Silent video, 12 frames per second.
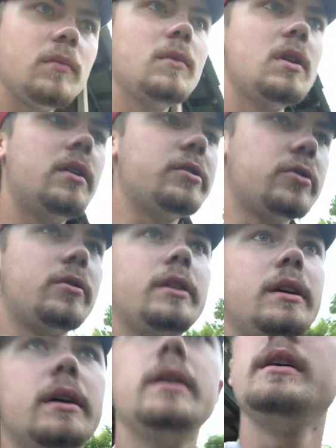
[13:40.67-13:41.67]
I'll show
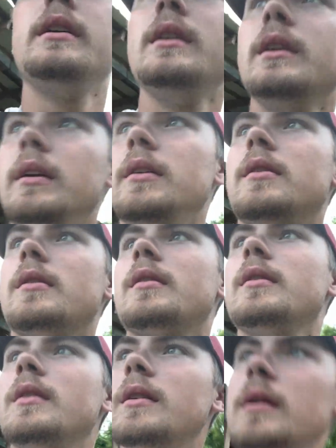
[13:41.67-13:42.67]
you here.
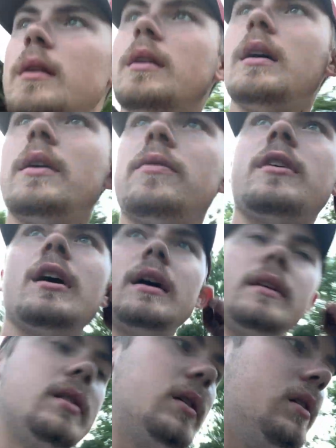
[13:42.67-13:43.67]
I've
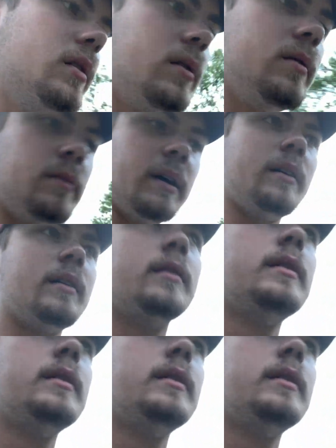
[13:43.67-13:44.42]
got, well,